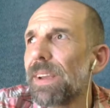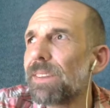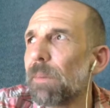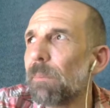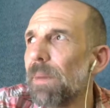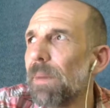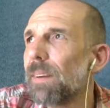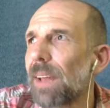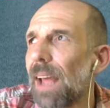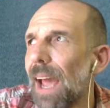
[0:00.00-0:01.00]
could submit our
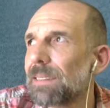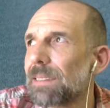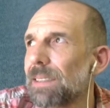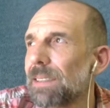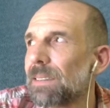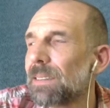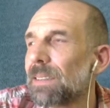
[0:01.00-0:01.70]
taxes